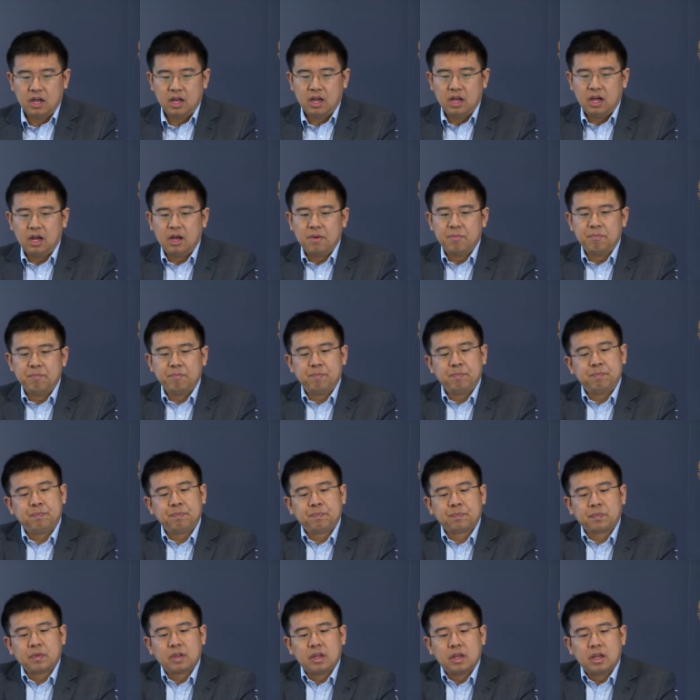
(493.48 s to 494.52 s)
Um,
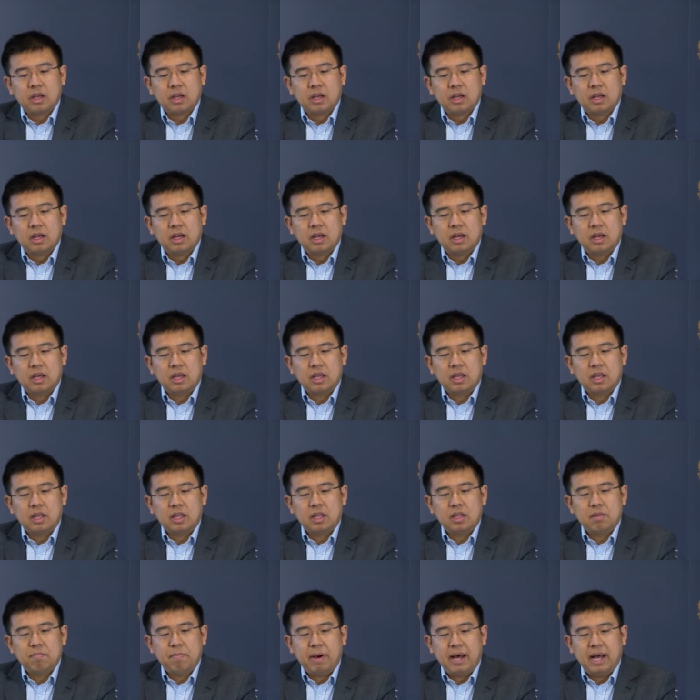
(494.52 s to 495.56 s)

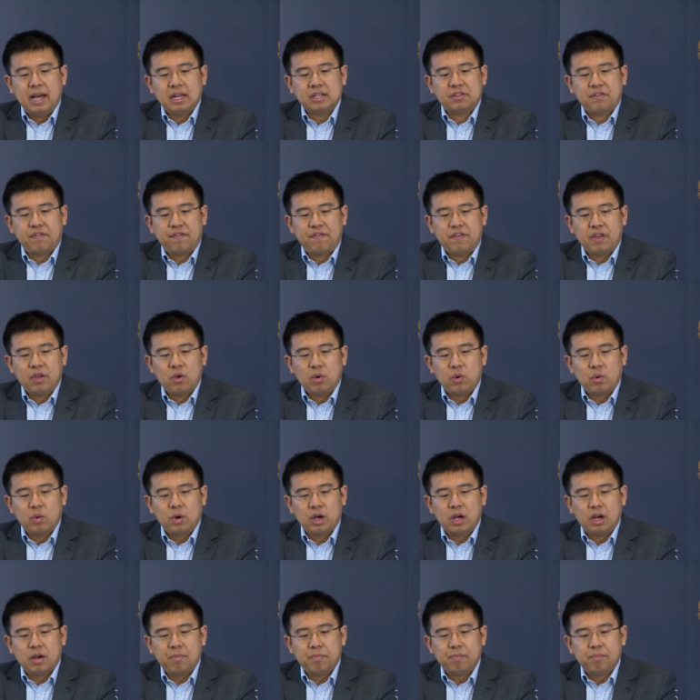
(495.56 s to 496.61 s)
in past few
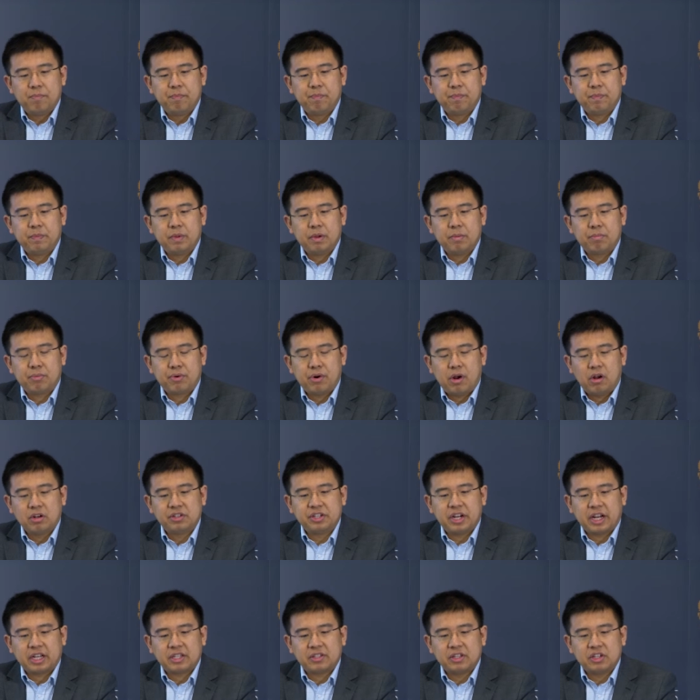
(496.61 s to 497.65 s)
um,
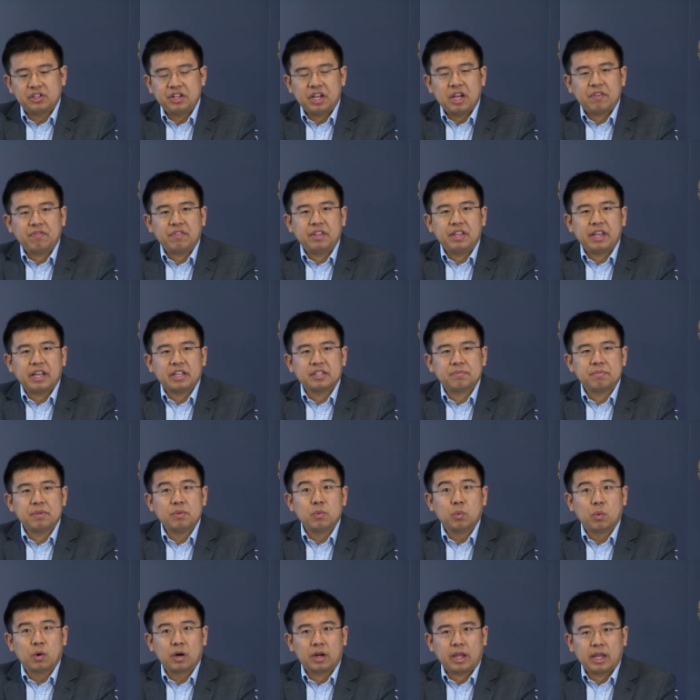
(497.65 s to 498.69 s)
projects that G F T has
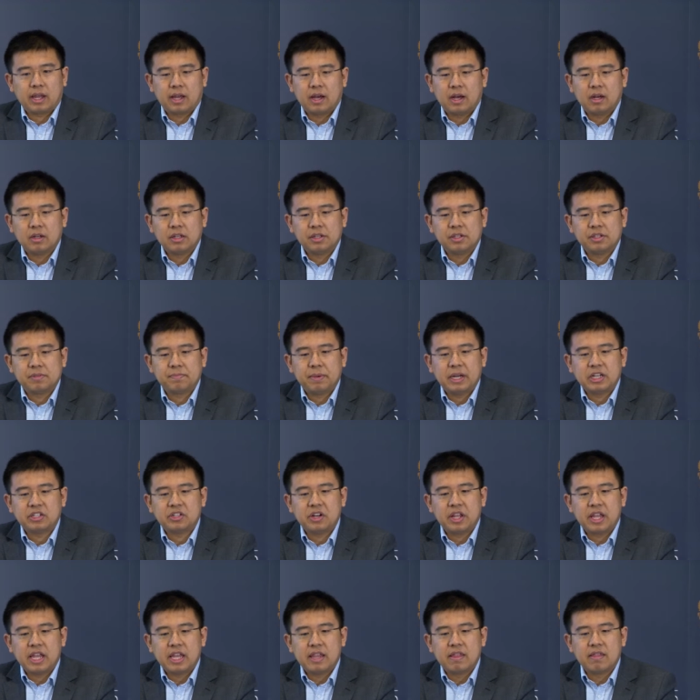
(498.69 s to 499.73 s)
been working on,
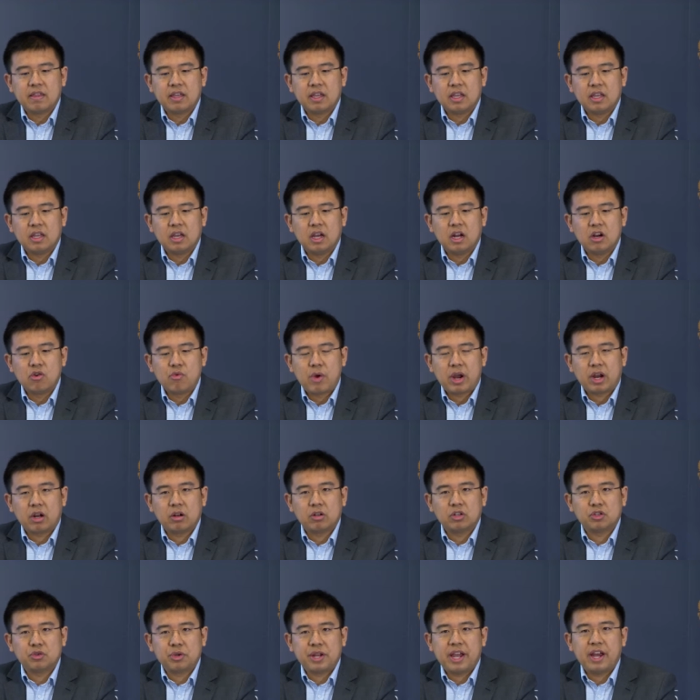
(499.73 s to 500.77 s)
especially in the uh,
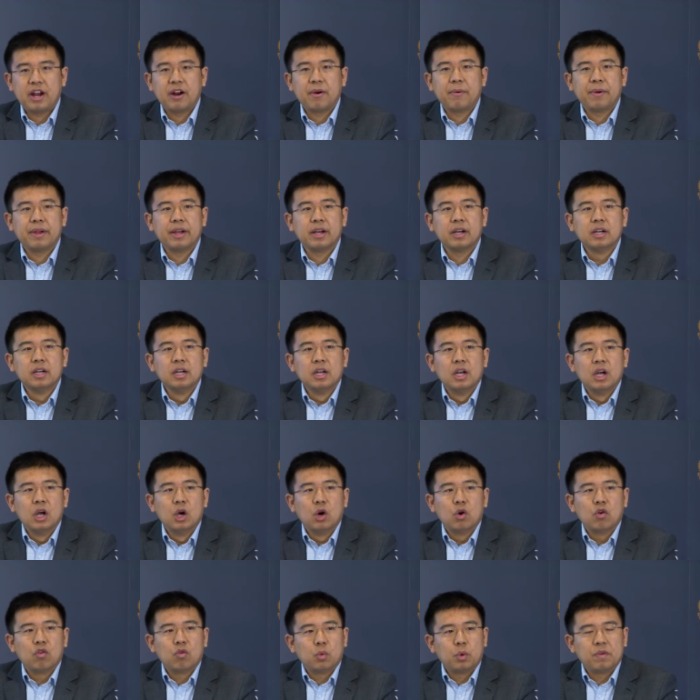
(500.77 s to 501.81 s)
regulatory area,
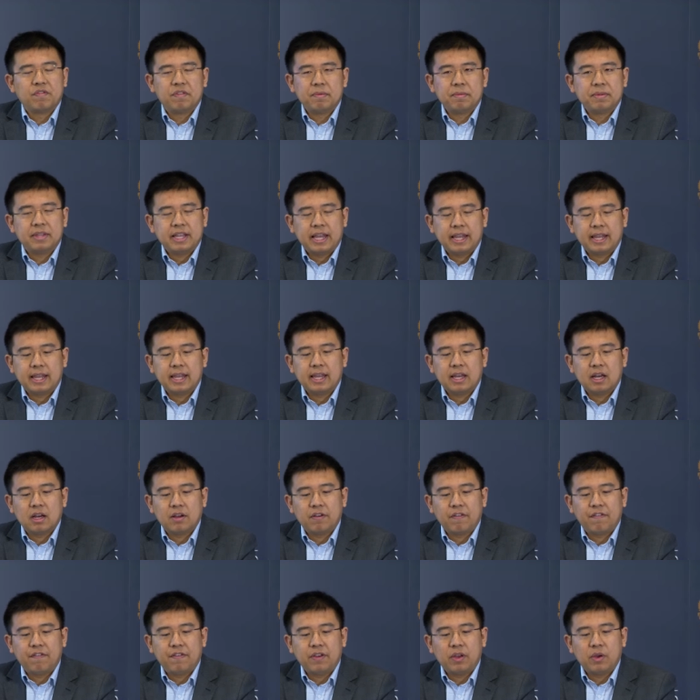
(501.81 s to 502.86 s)
we've been taking on
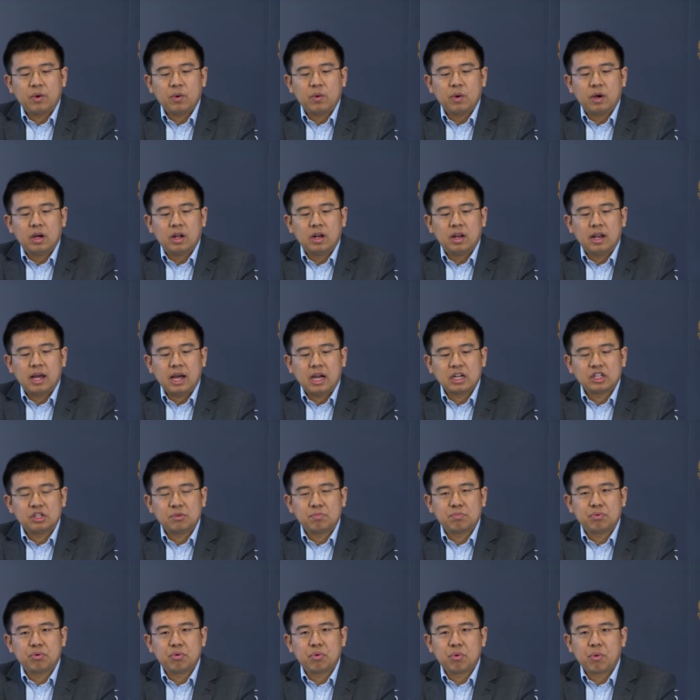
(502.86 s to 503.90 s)
a few uh, large
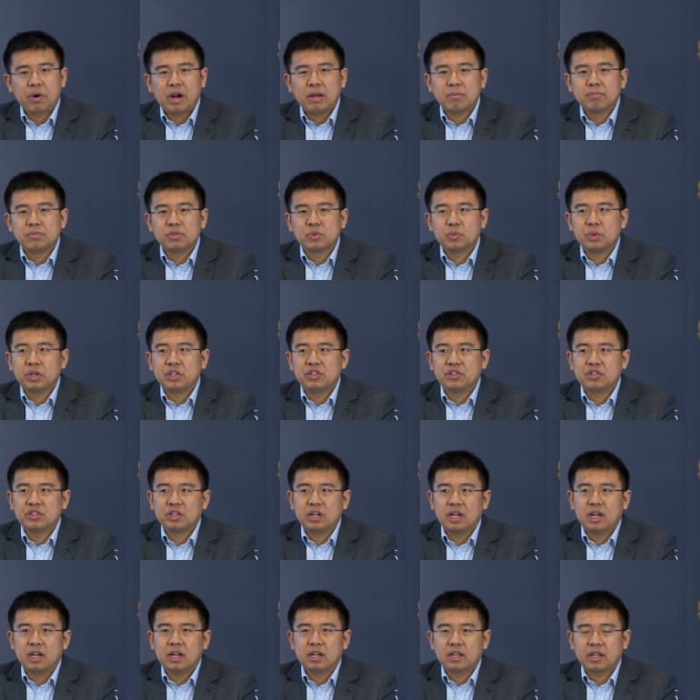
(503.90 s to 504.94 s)
programs which
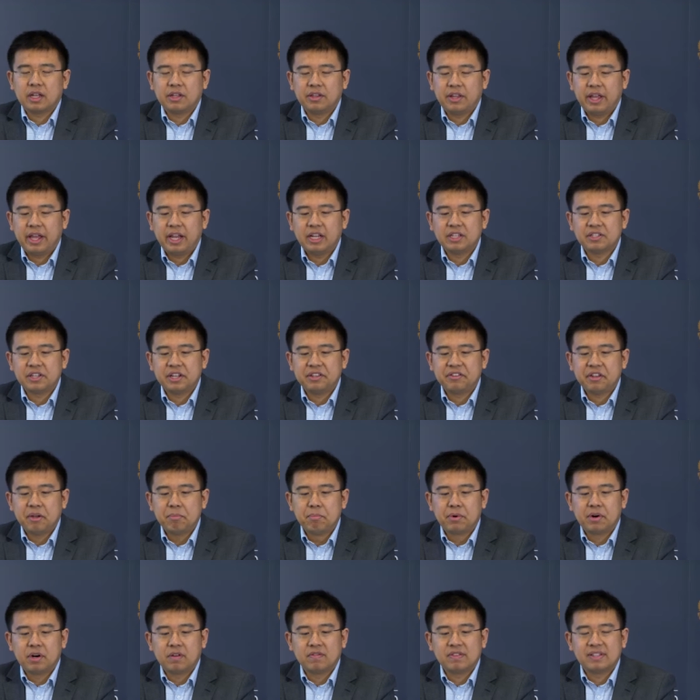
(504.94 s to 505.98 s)
uh, contains a
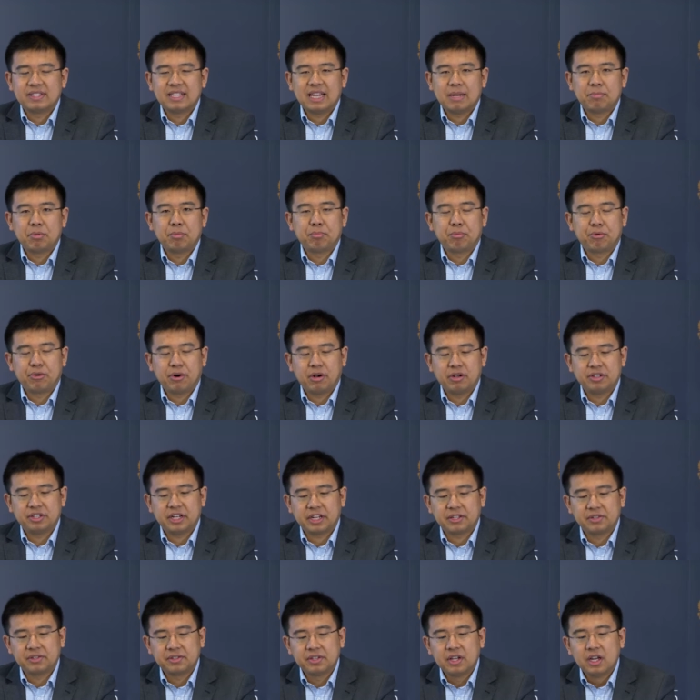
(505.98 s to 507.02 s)
number of
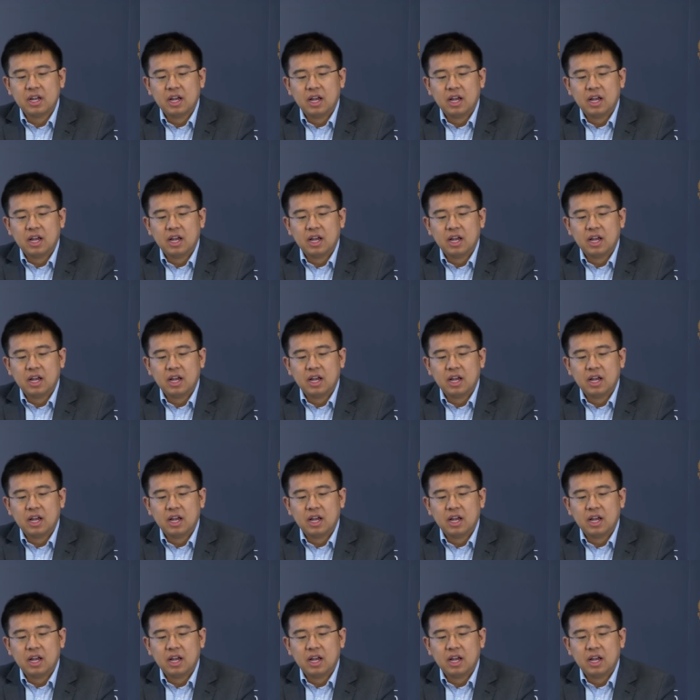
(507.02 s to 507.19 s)
sub-projects